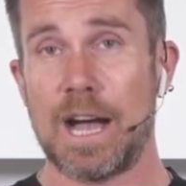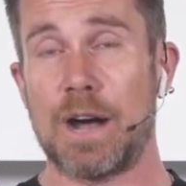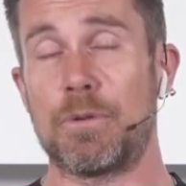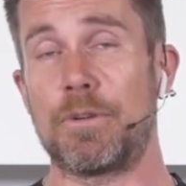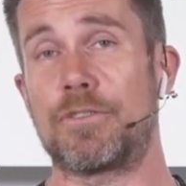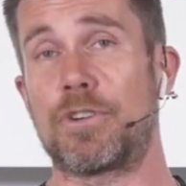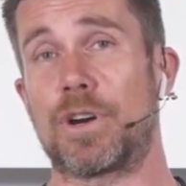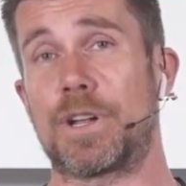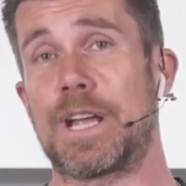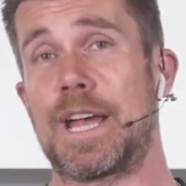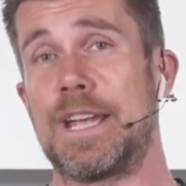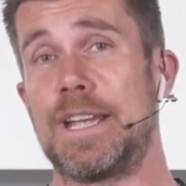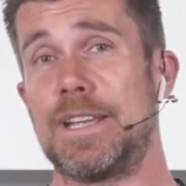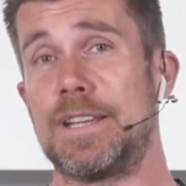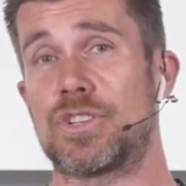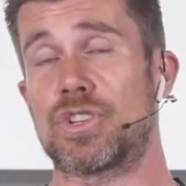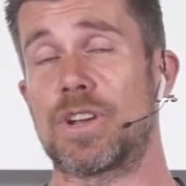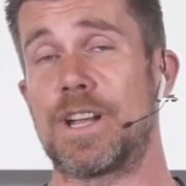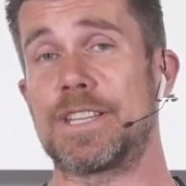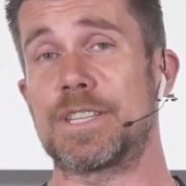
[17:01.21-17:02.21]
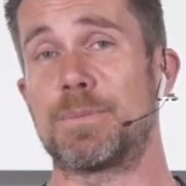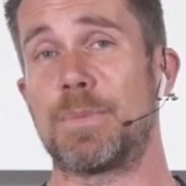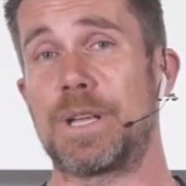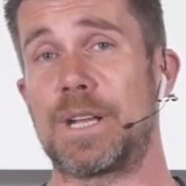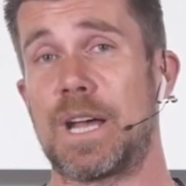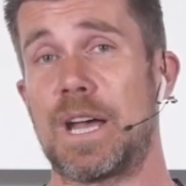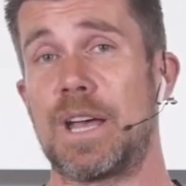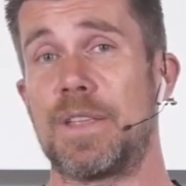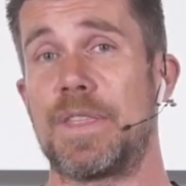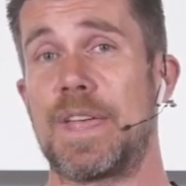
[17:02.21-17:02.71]
We've got a
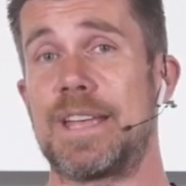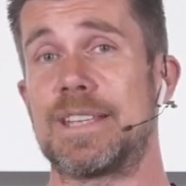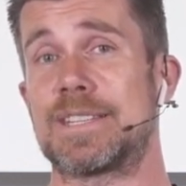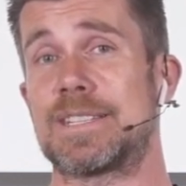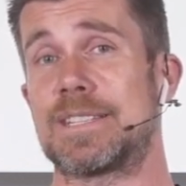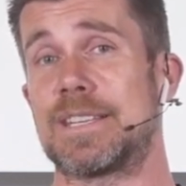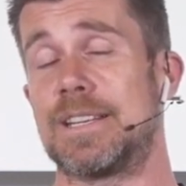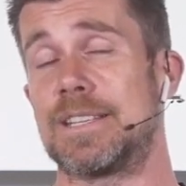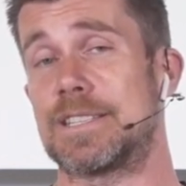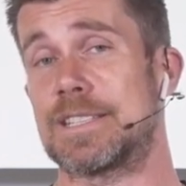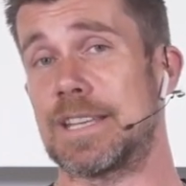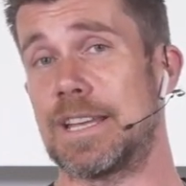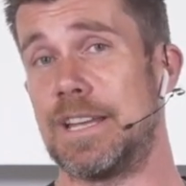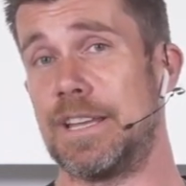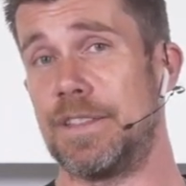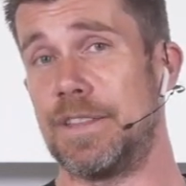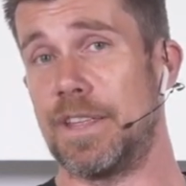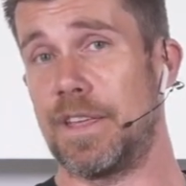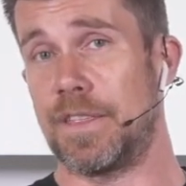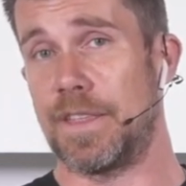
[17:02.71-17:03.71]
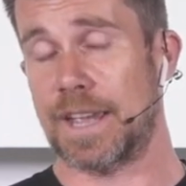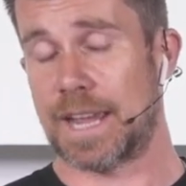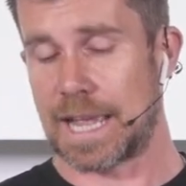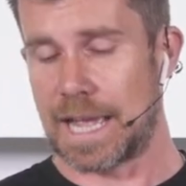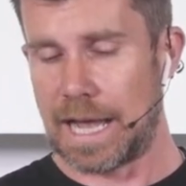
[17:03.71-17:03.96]
transmitter that sits in the